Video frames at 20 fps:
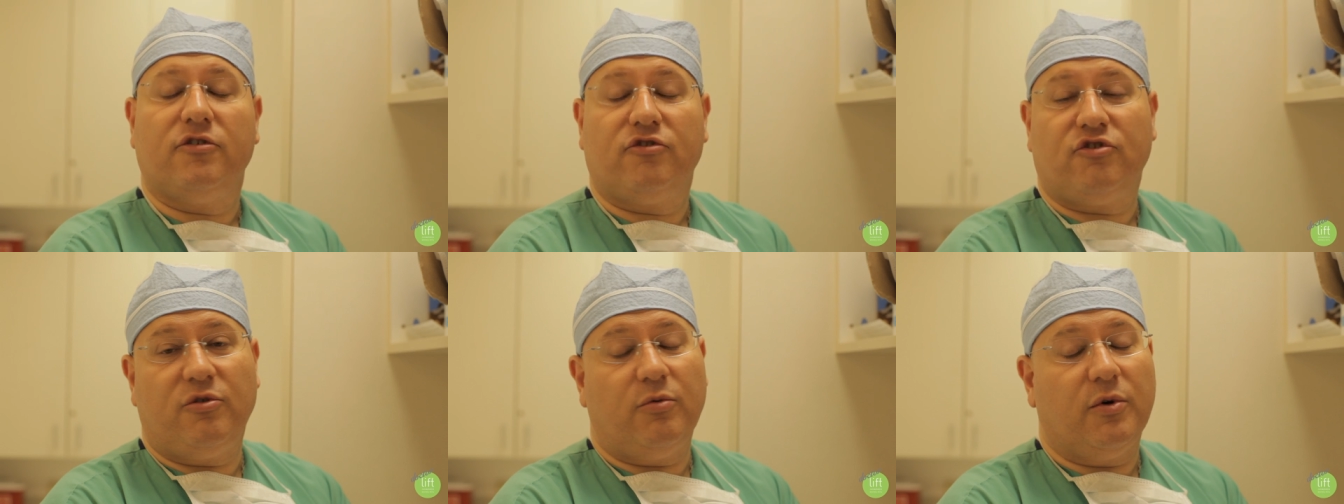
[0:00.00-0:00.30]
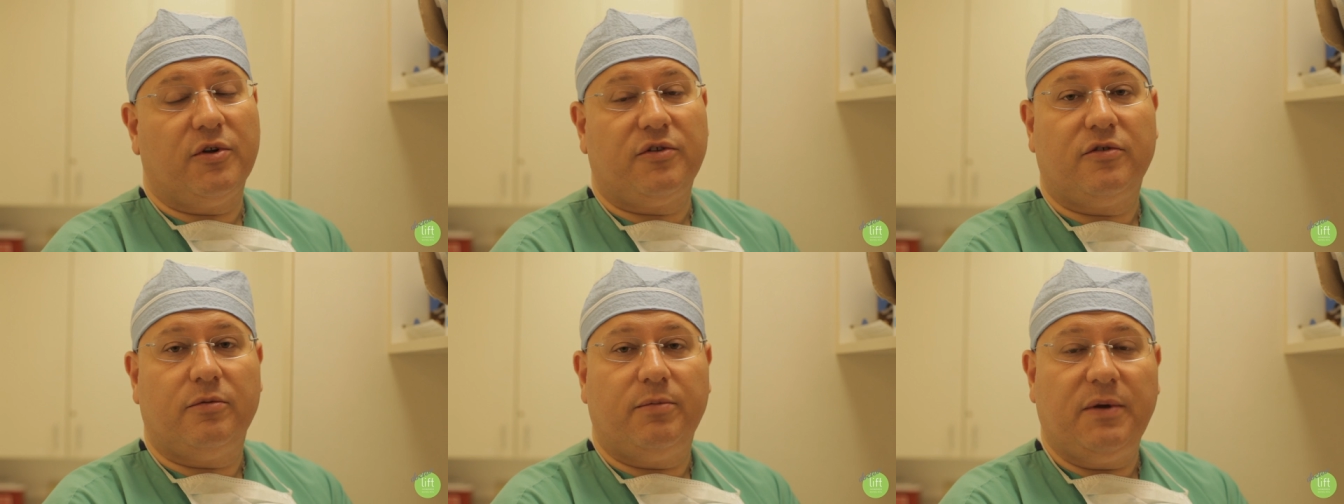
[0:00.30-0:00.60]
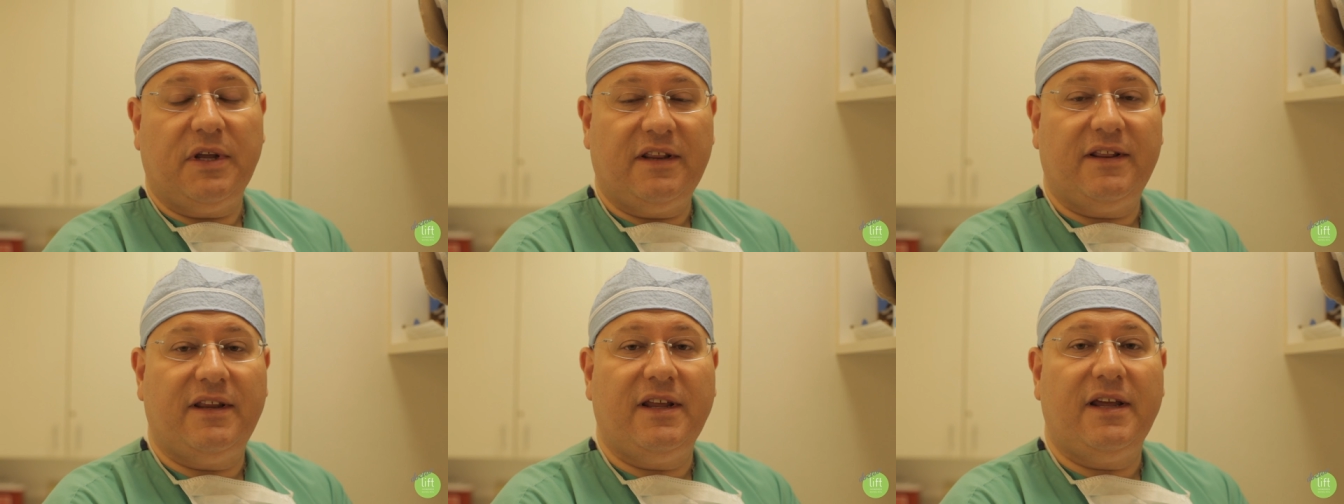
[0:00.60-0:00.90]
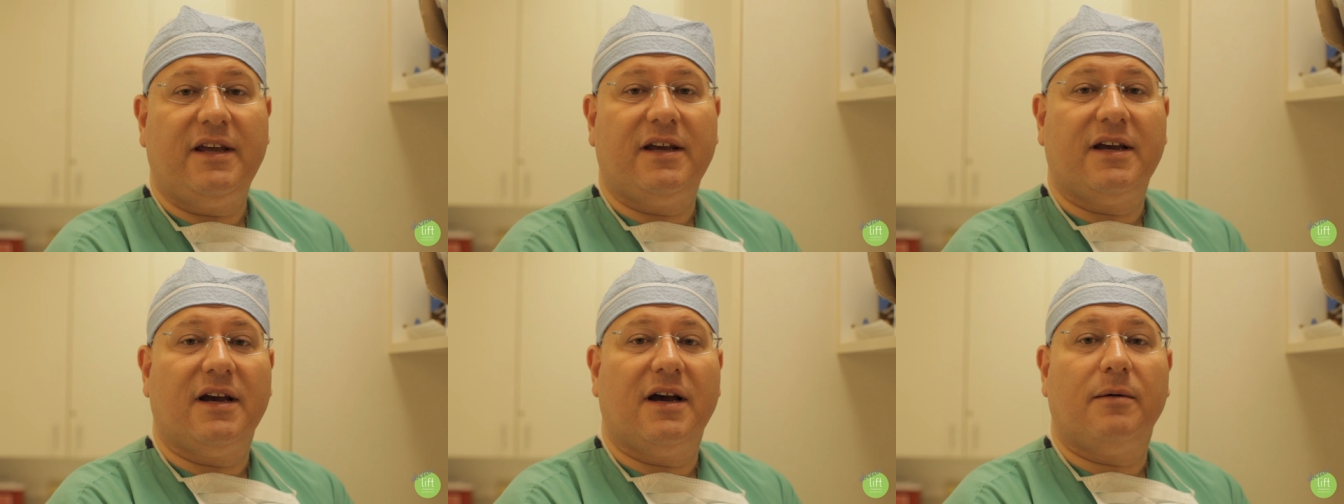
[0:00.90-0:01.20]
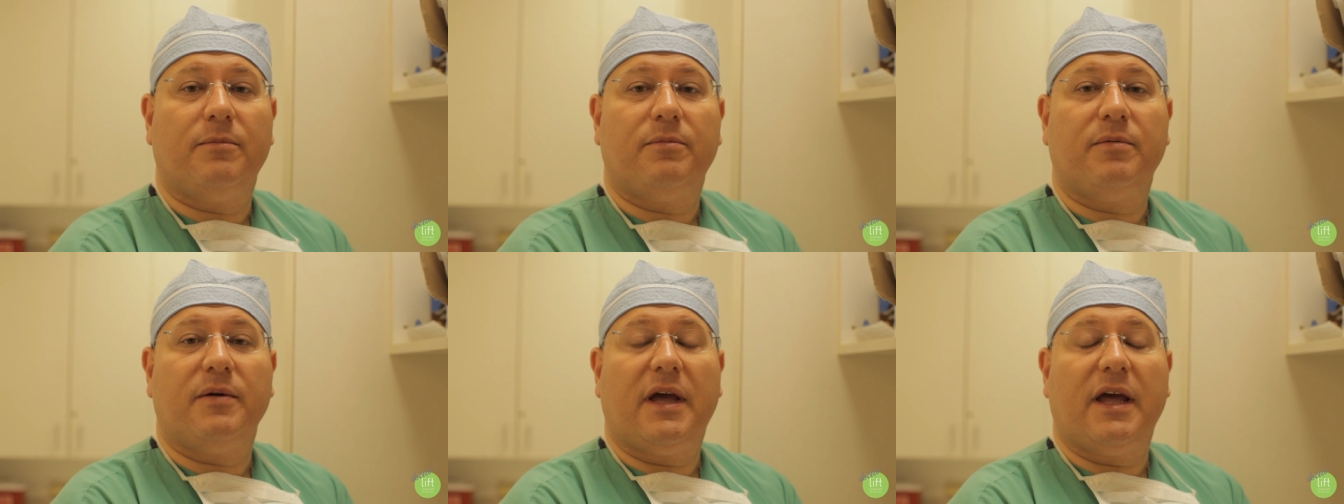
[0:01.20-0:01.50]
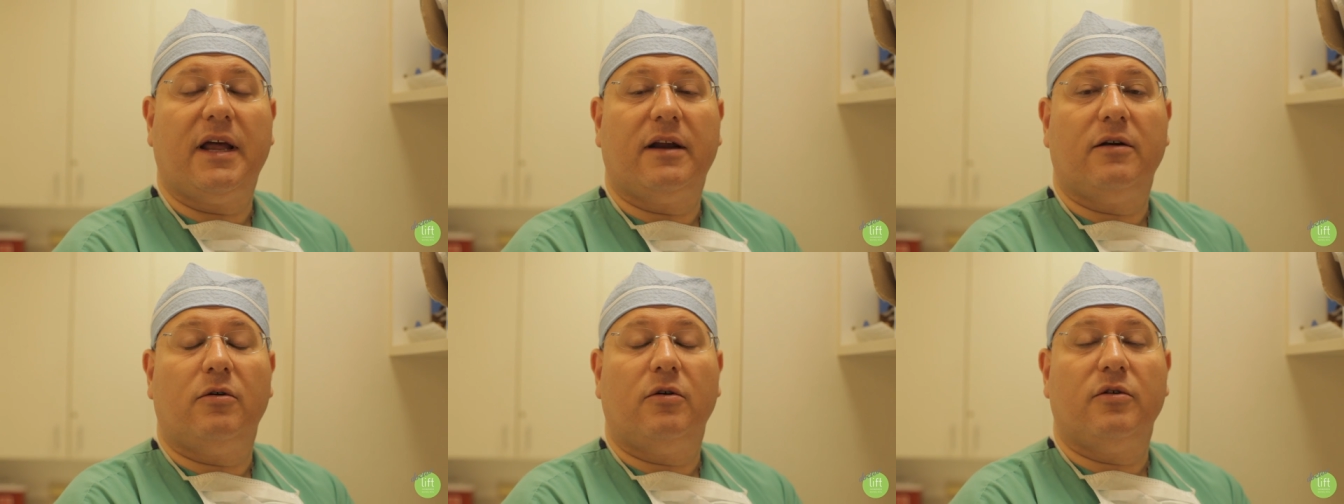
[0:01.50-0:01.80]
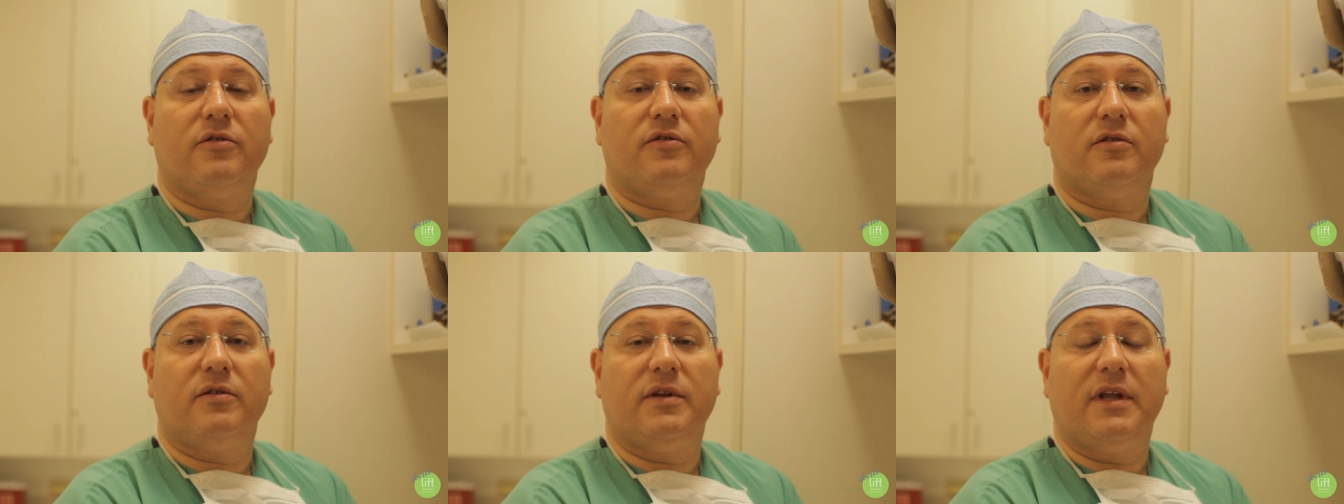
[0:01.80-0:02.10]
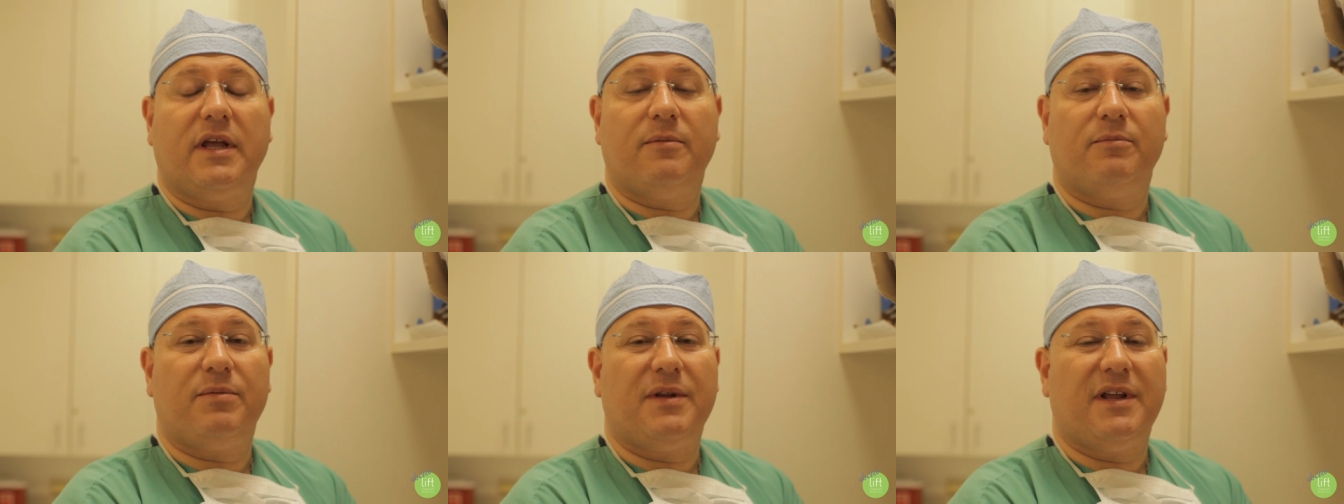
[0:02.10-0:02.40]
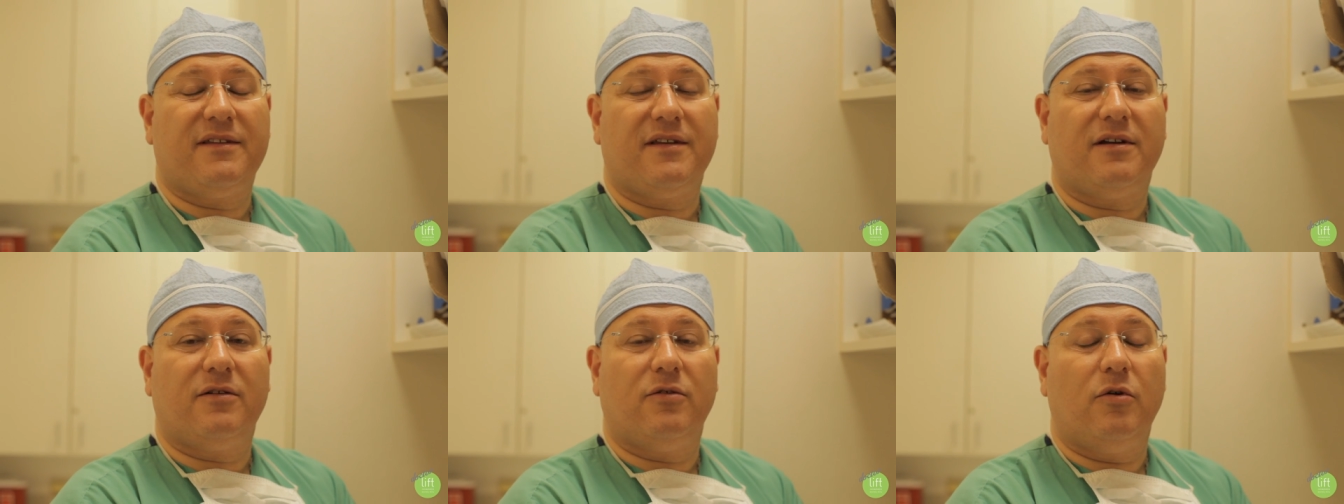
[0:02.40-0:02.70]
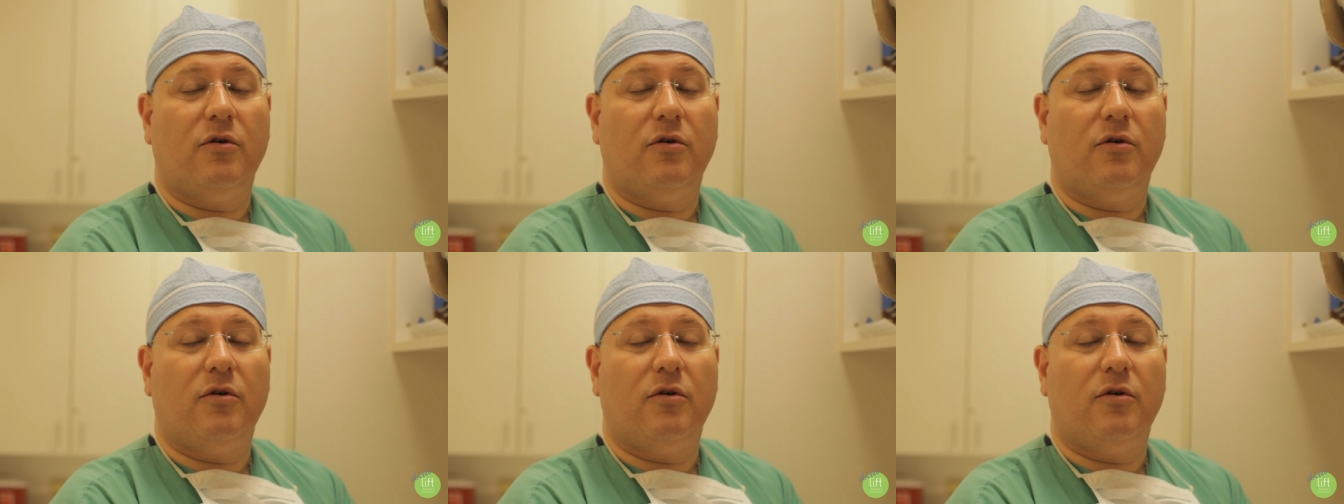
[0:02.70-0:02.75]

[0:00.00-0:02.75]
She wants to be D cup, and also the implants are